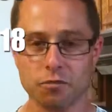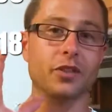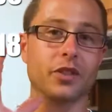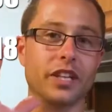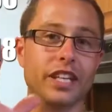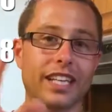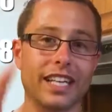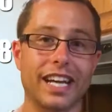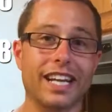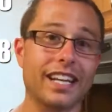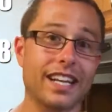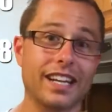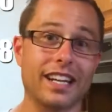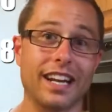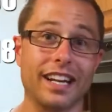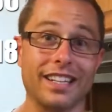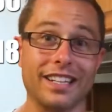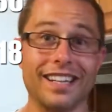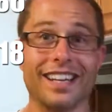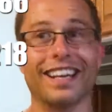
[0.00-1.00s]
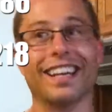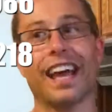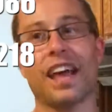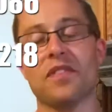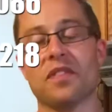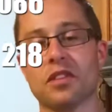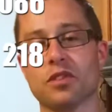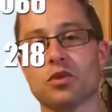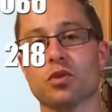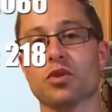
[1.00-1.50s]
You can kind of get an idea.
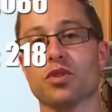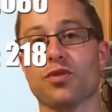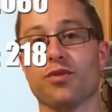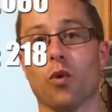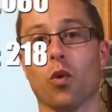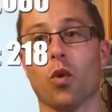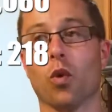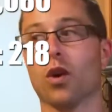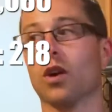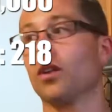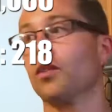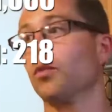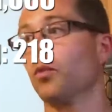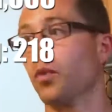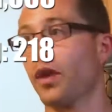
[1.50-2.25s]
Again, this was for,